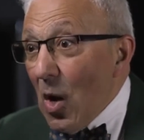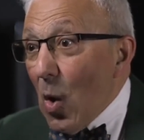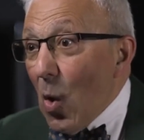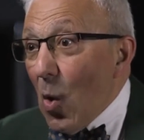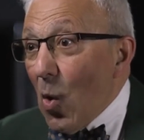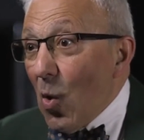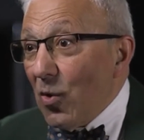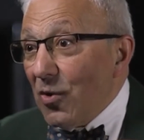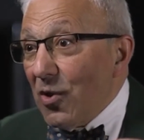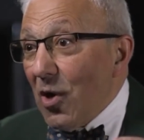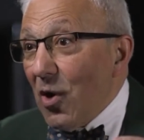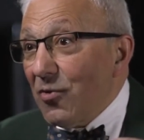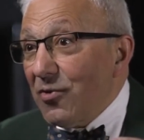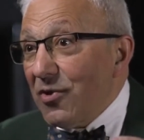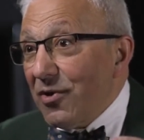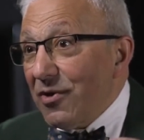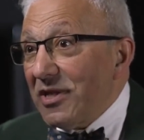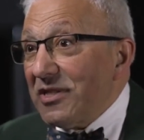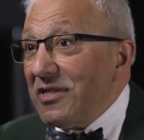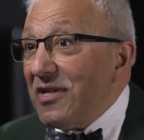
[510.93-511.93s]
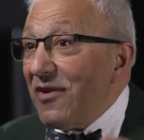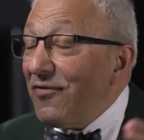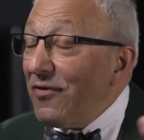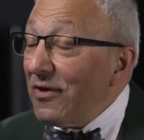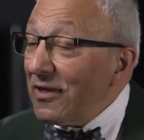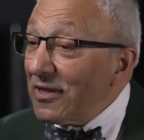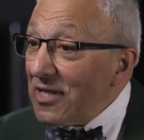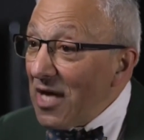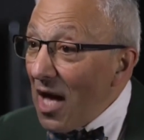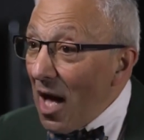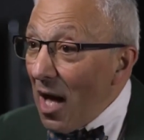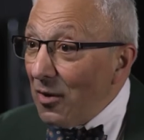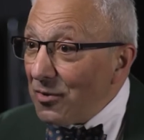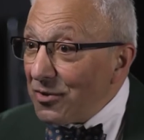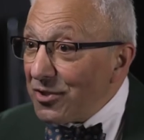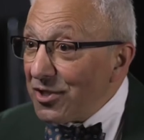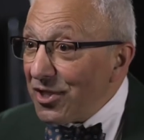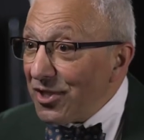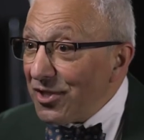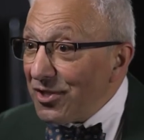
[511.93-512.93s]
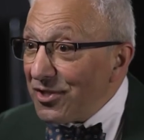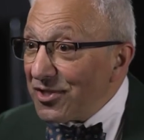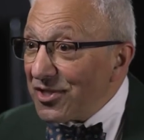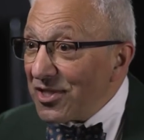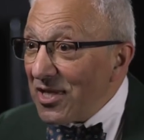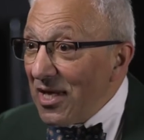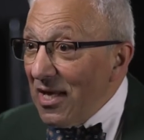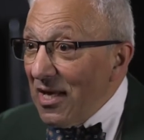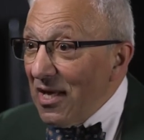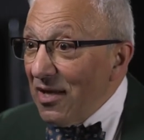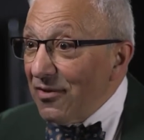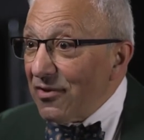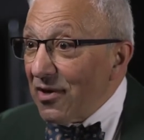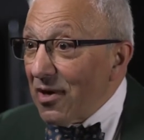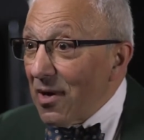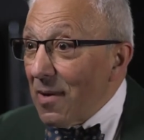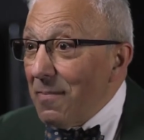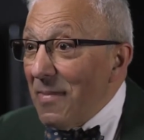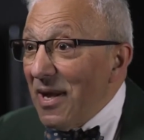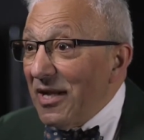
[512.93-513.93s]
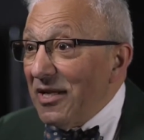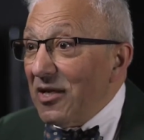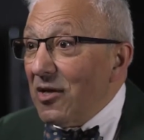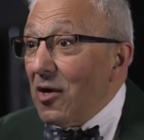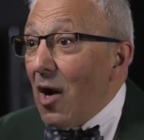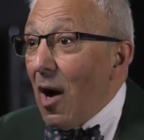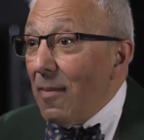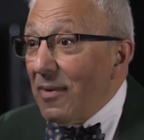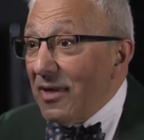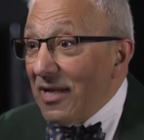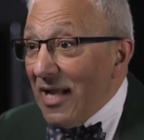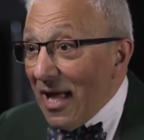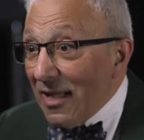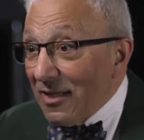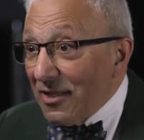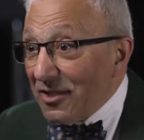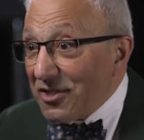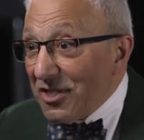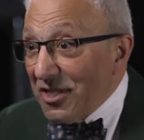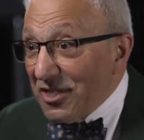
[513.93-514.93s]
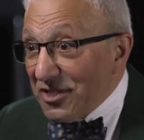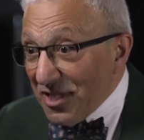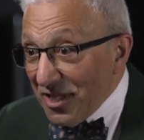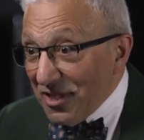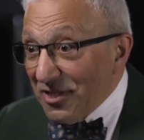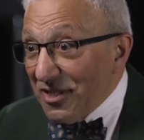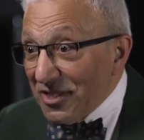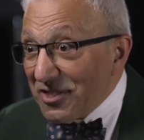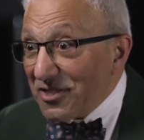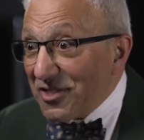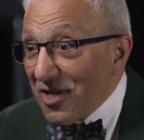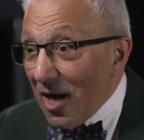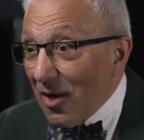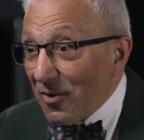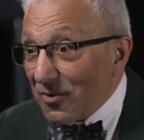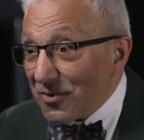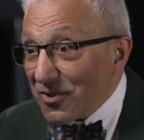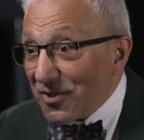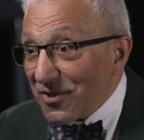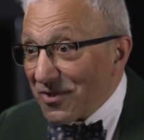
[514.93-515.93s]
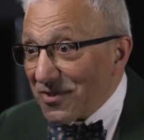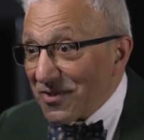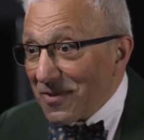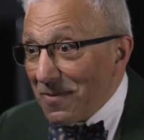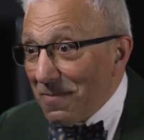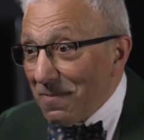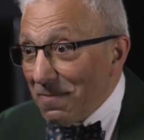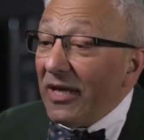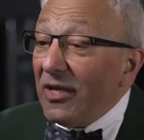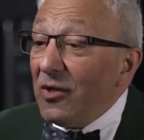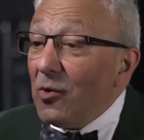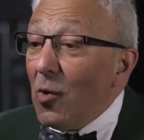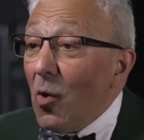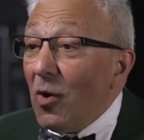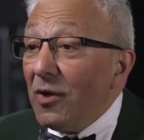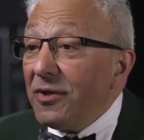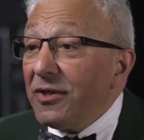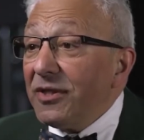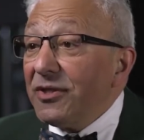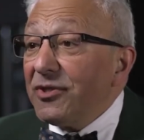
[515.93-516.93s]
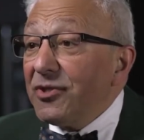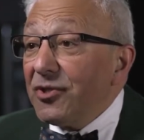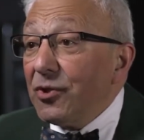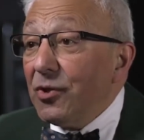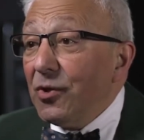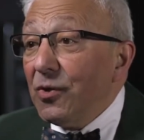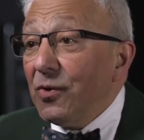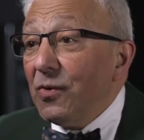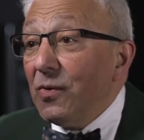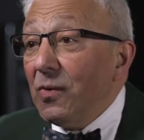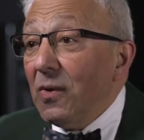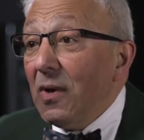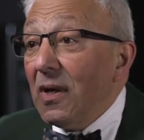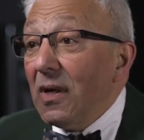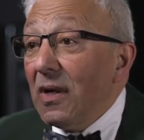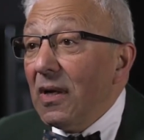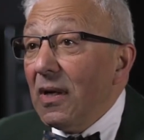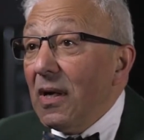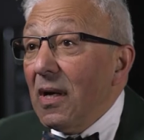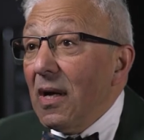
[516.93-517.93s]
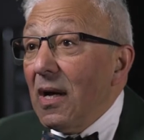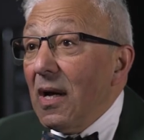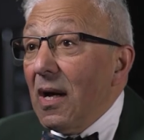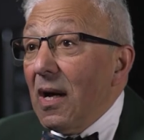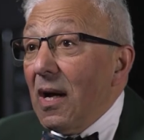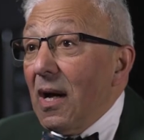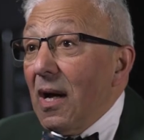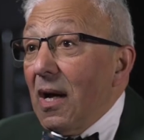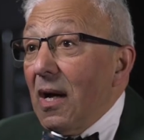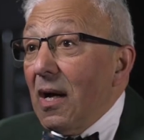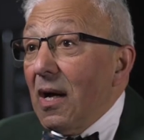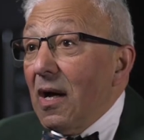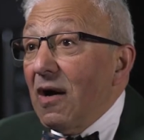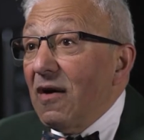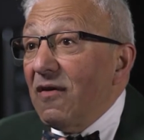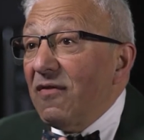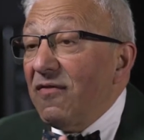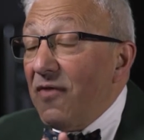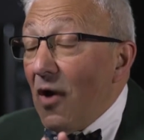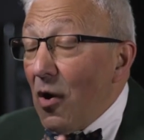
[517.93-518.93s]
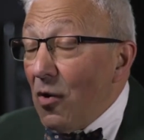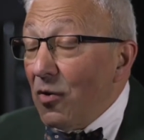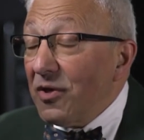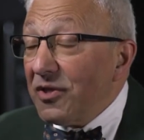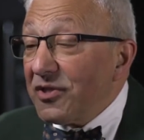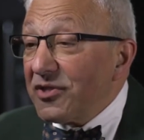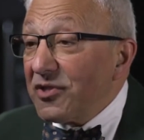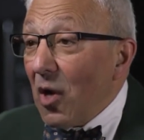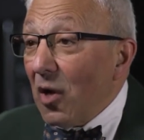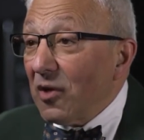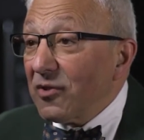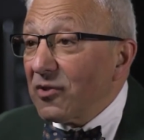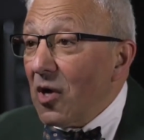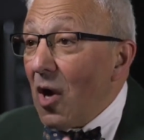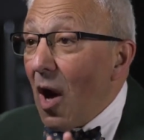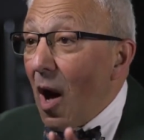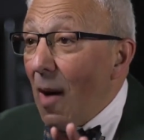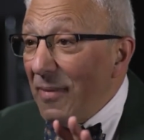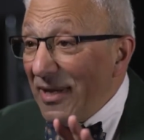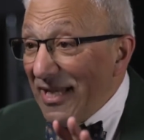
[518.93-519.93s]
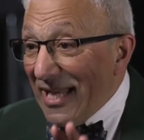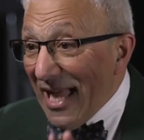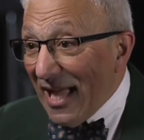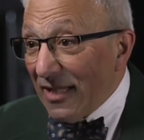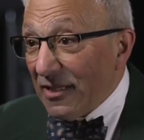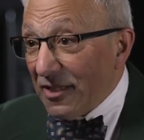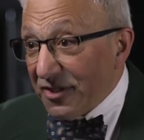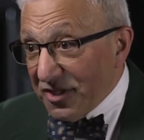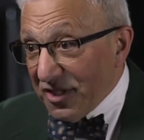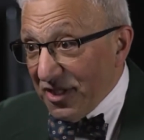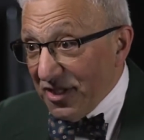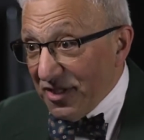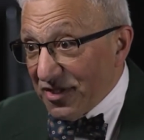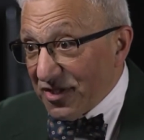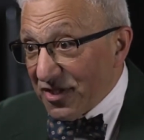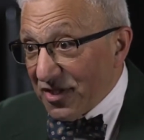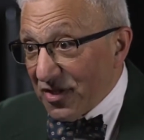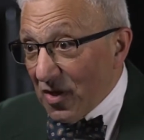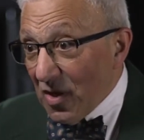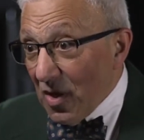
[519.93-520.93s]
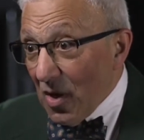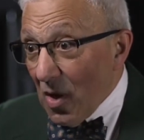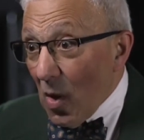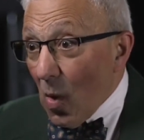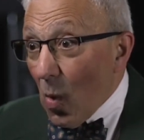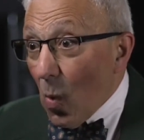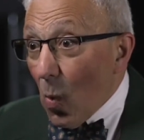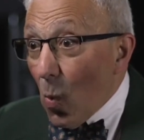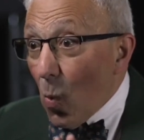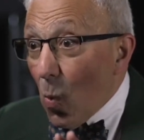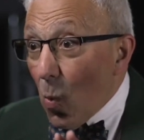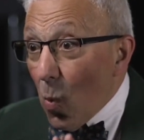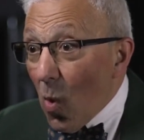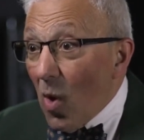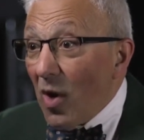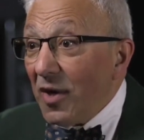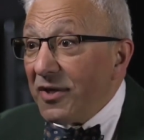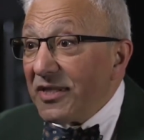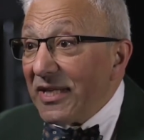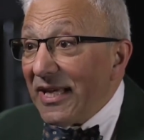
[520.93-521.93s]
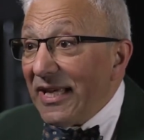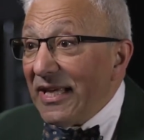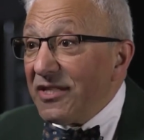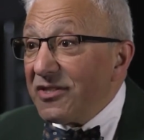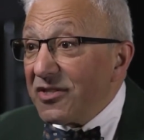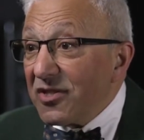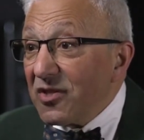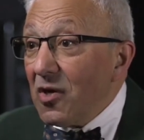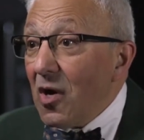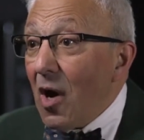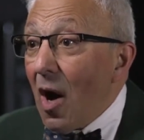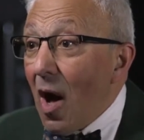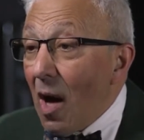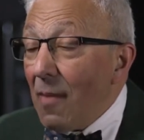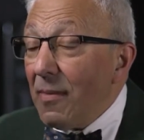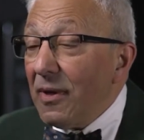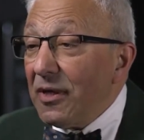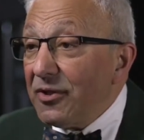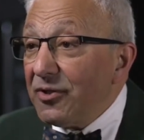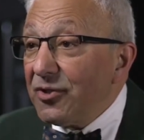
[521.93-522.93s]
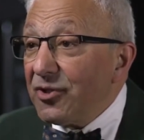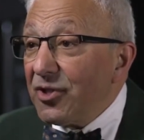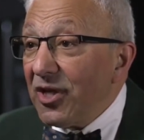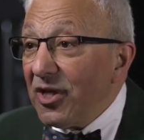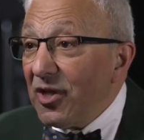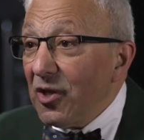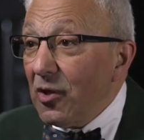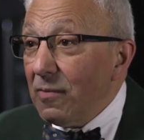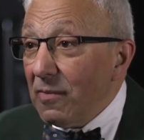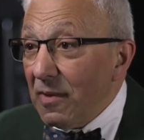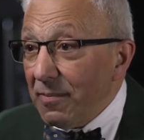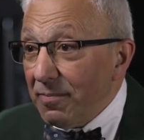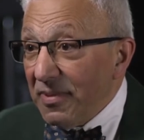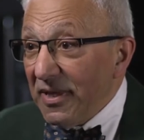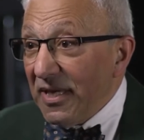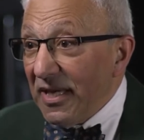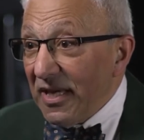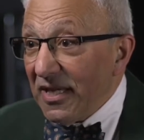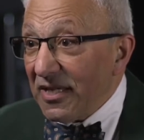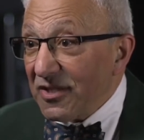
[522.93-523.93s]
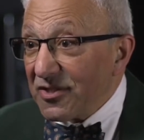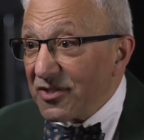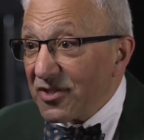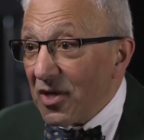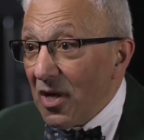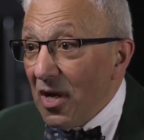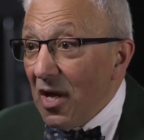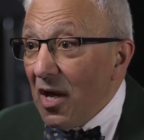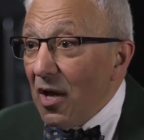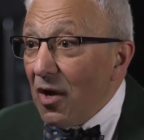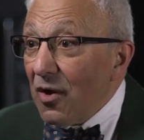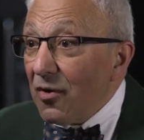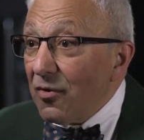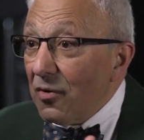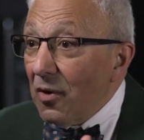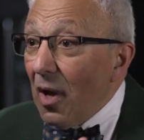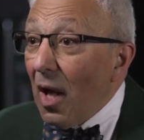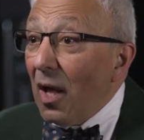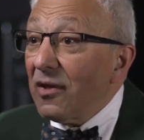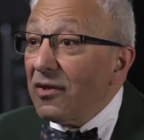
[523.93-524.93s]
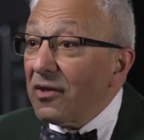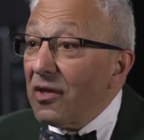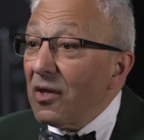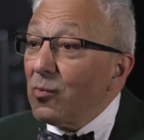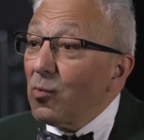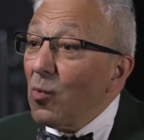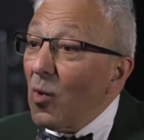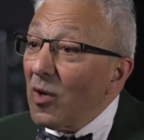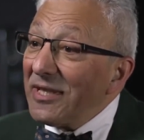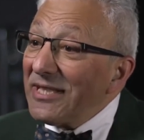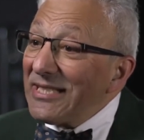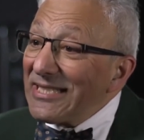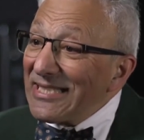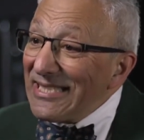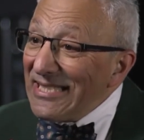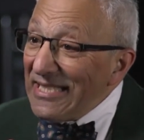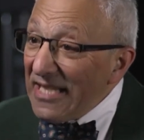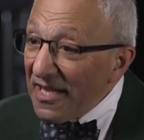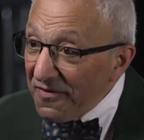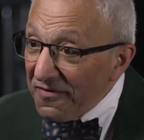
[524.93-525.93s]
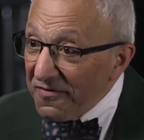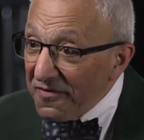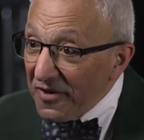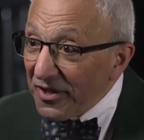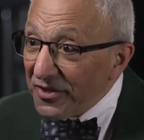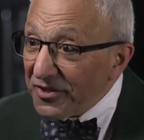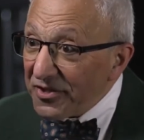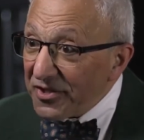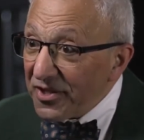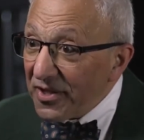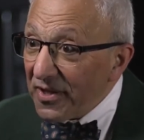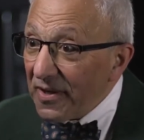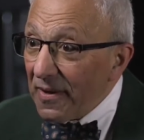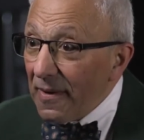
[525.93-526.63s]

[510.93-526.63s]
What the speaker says: Although there are different cultures, there are many commonalities in these cultures. In order to focus on commonalities, what is common to human beings rather than what is different,